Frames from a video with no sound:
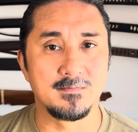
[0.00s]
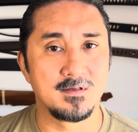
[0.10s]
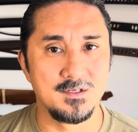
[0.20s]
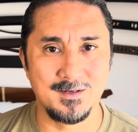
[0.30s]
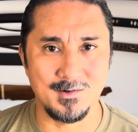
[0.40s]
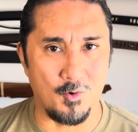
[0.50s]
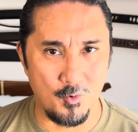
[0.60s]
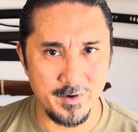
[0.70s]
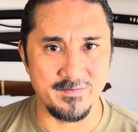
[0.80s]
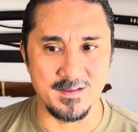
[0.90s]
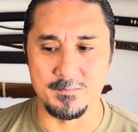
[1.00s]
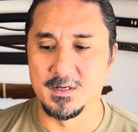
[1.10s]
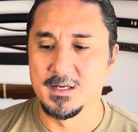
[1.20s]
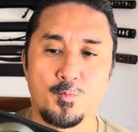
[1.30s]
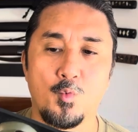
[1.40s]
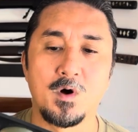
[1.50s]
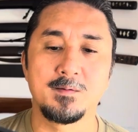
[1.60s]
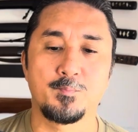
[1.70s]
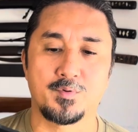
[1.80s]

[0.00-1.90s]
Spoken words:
You can hoard them. One